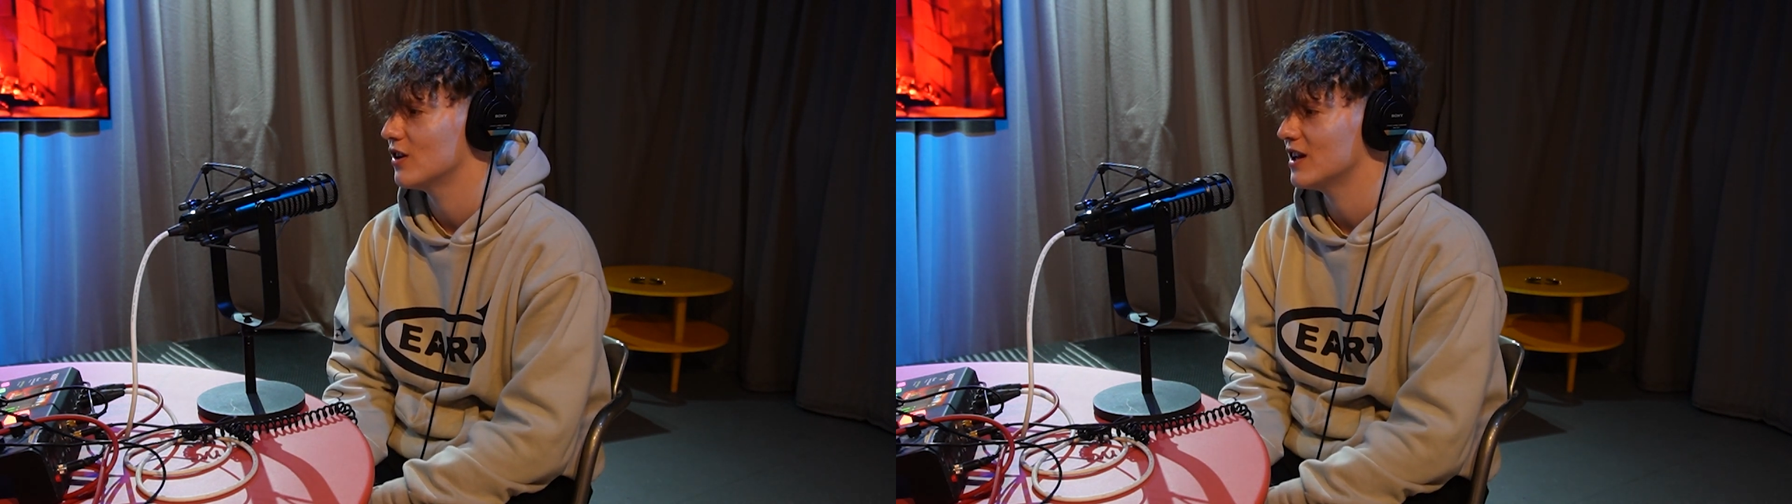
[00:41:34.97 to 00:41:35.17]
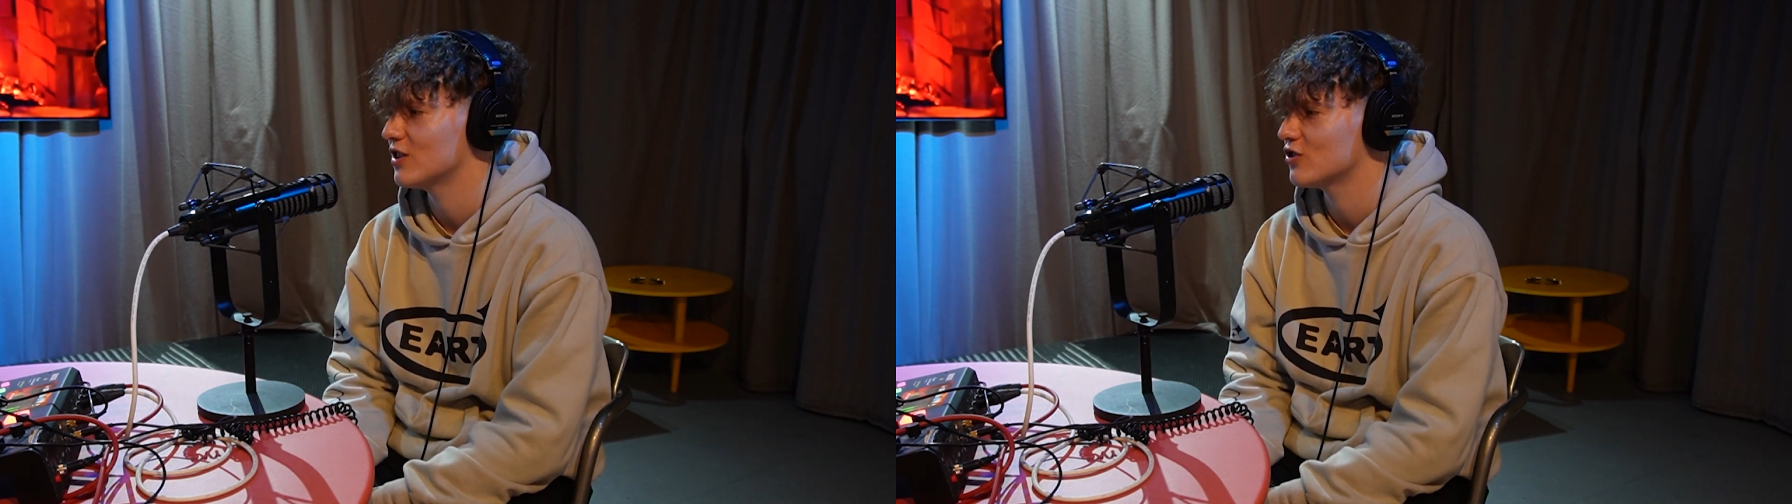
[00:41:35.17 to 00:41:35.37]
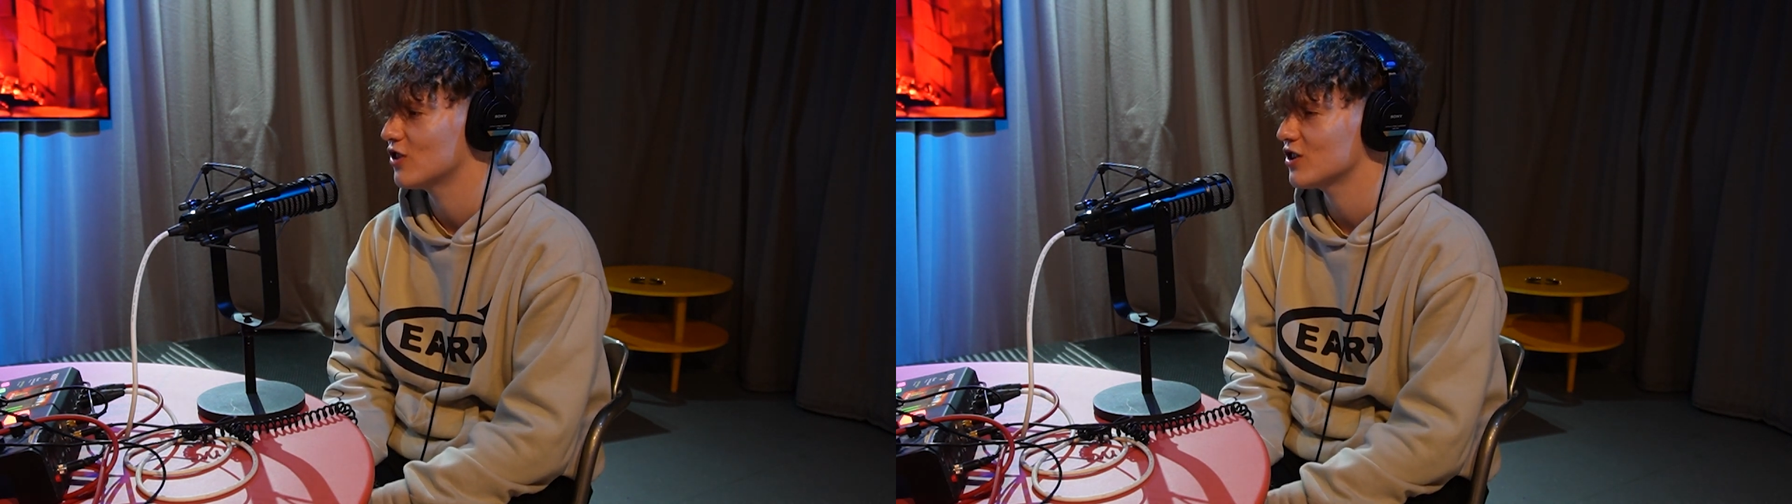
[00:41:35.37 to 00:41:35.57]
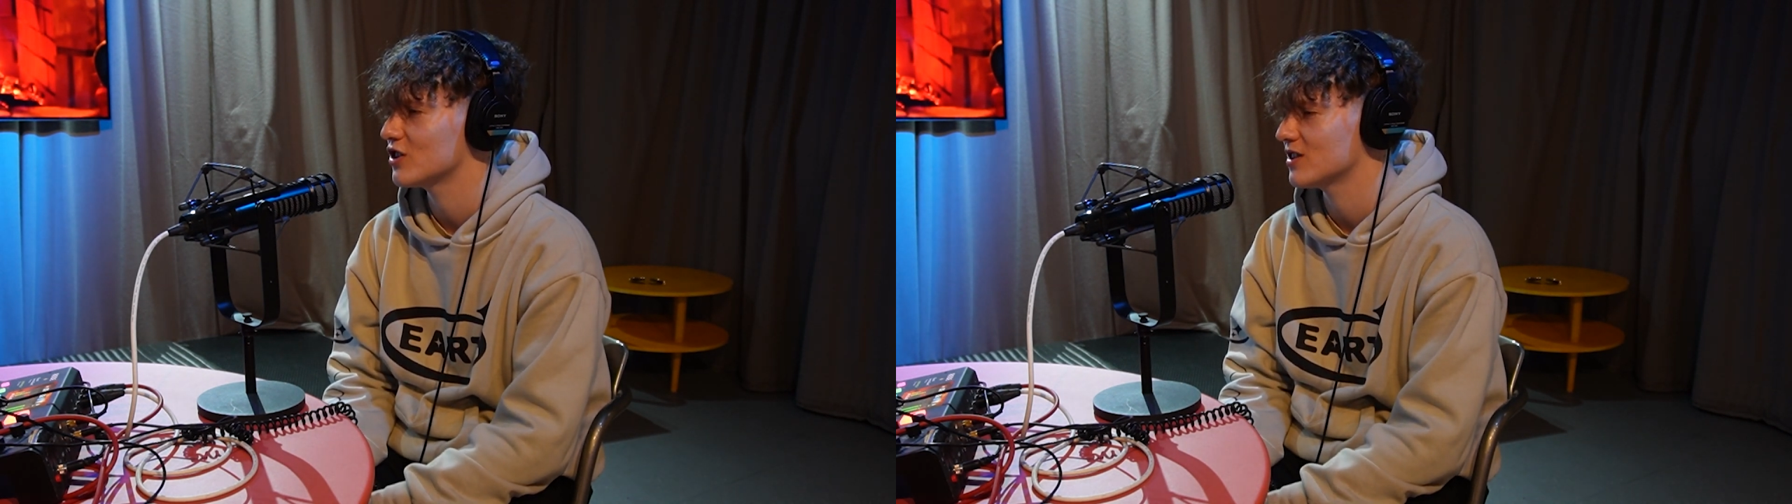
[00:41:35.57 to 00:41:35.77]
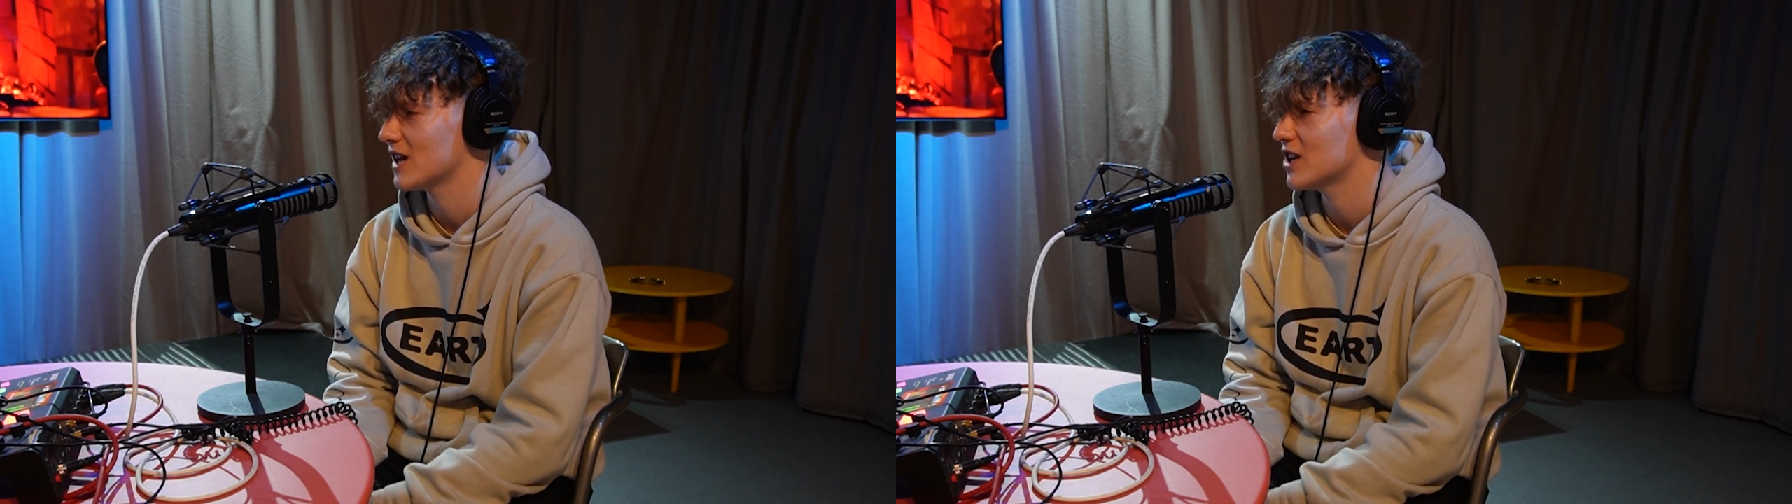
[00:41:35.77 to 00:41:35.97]
it's such a
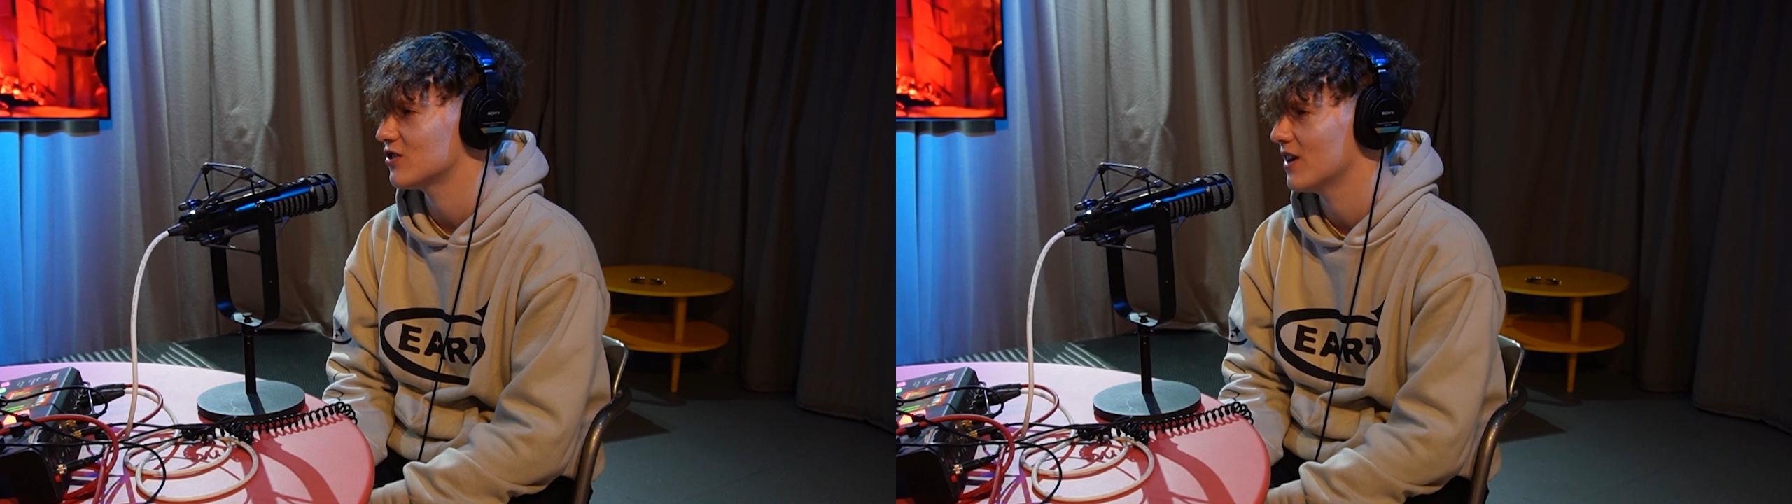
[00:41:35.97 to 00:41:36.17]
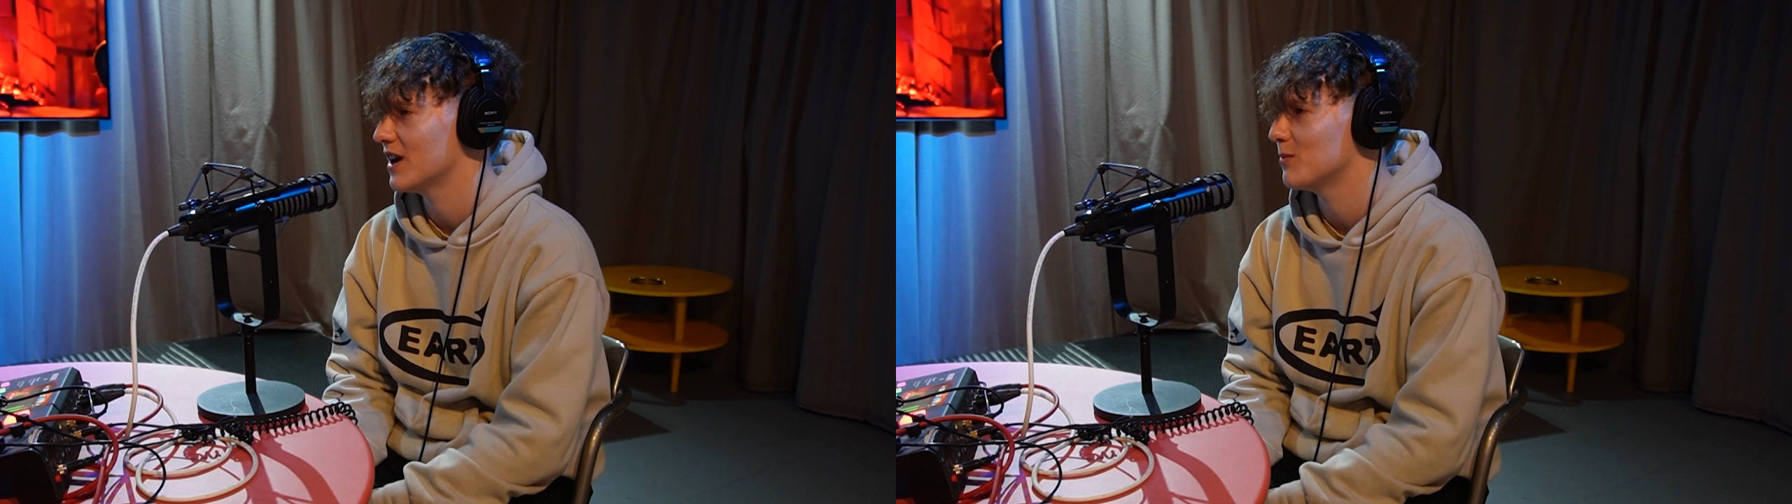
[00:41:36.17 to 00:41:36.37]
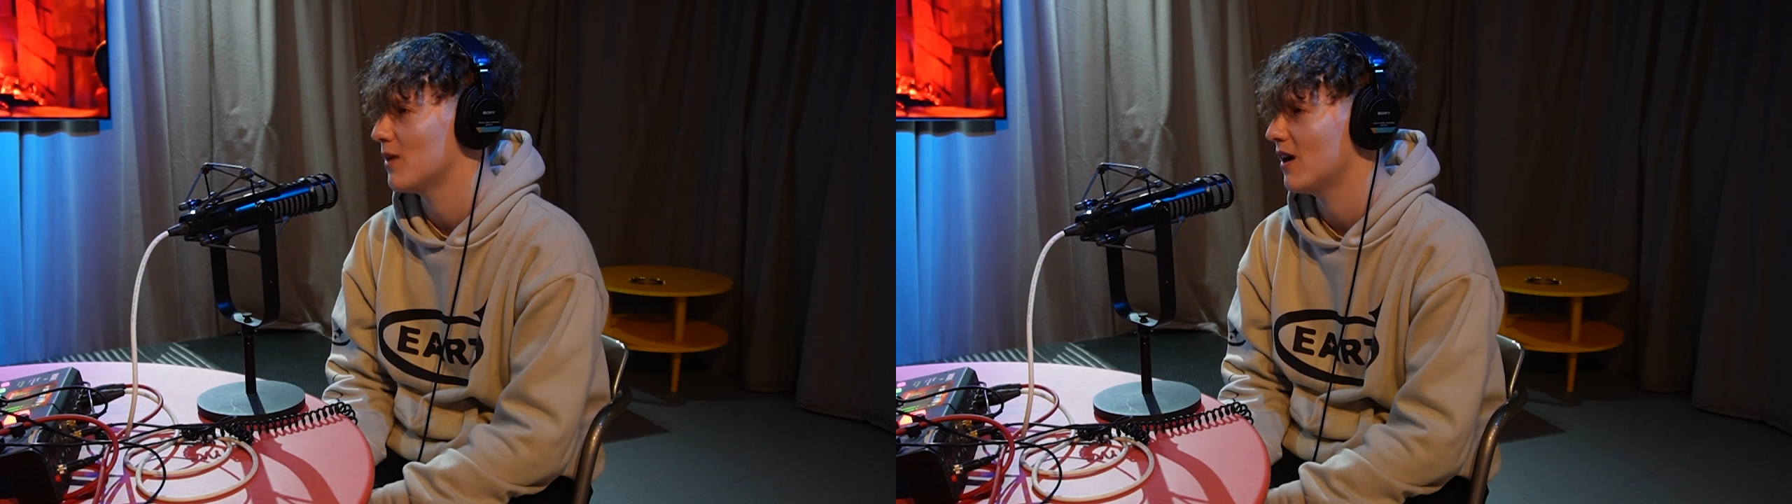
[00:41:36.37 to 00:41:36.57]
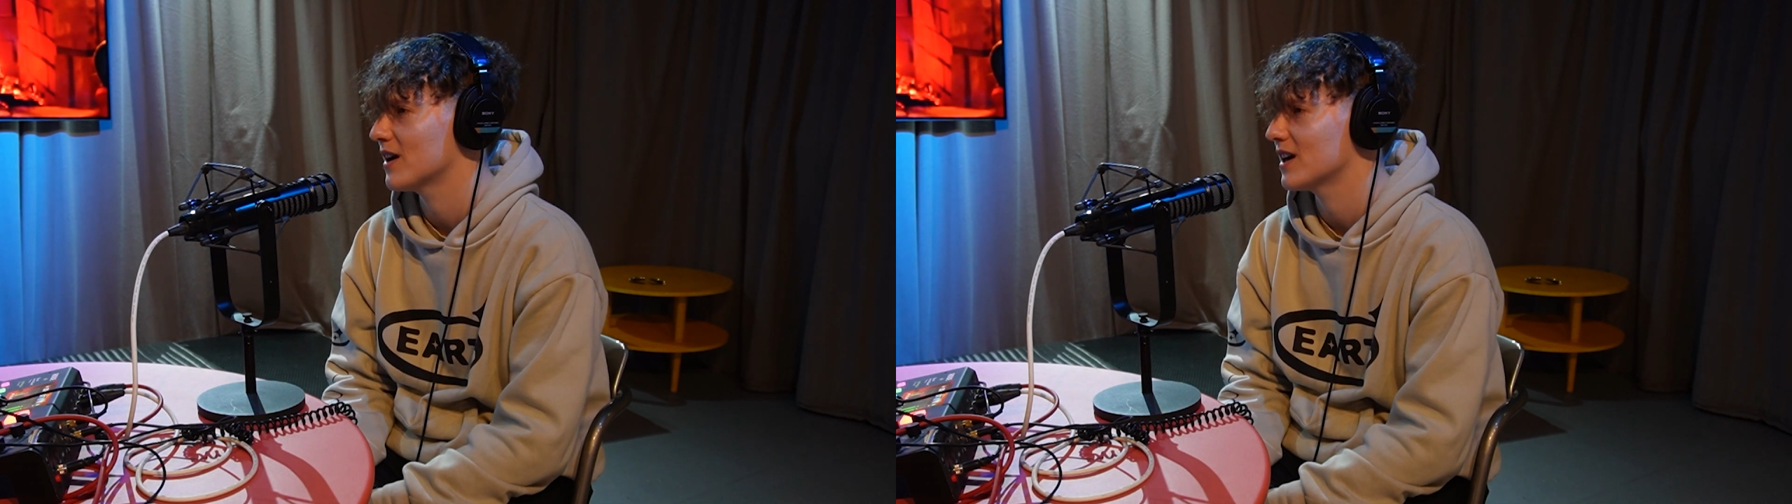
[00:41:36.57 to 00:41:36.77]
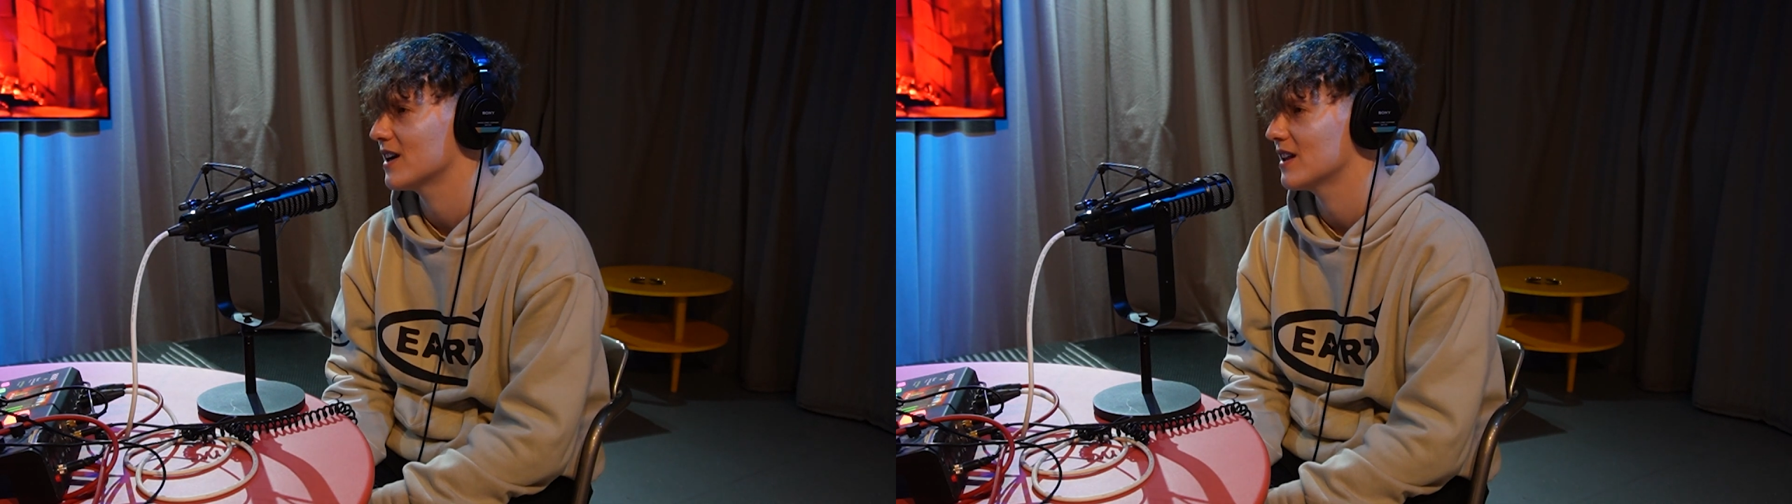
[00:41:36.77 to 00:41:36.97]
saturated
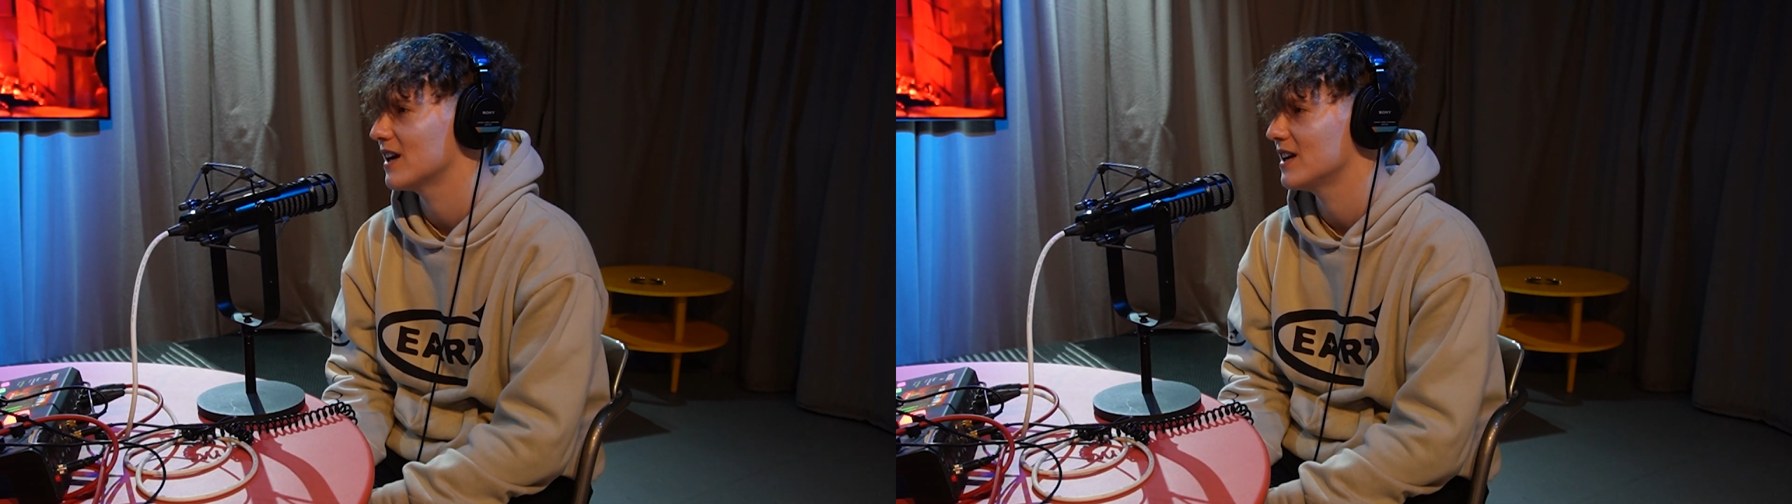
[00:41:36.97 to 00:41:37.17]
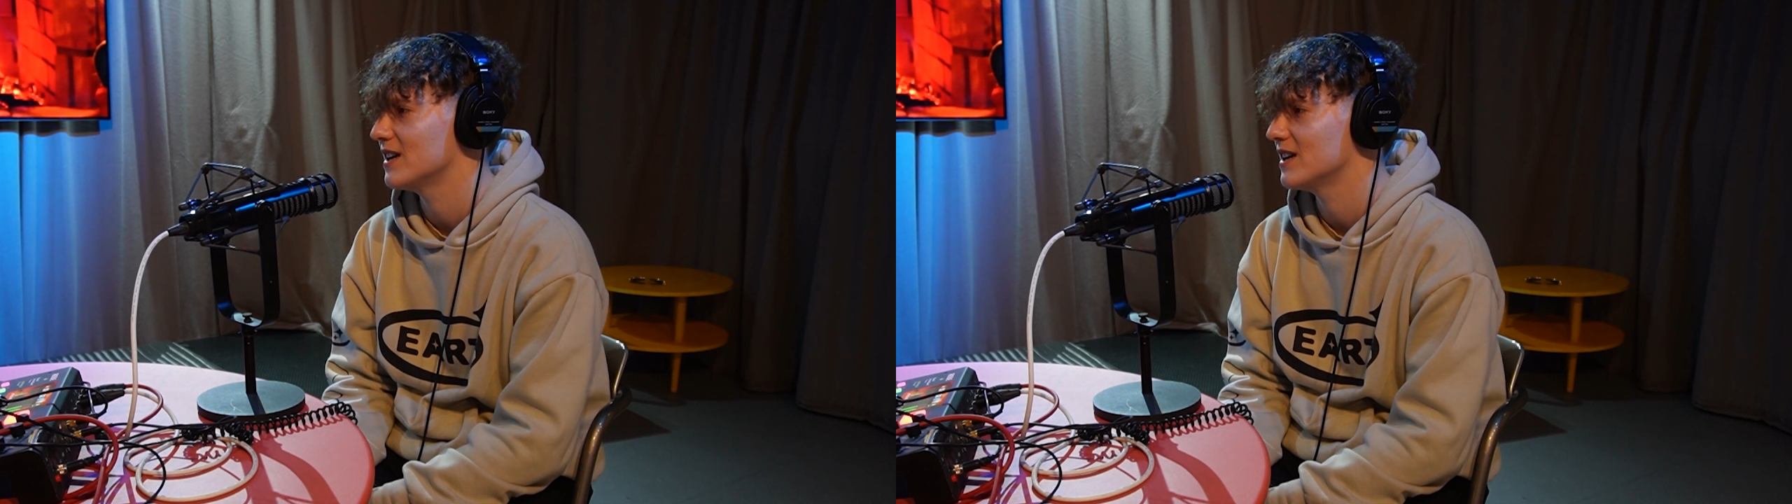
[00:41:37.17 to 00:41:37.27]
market that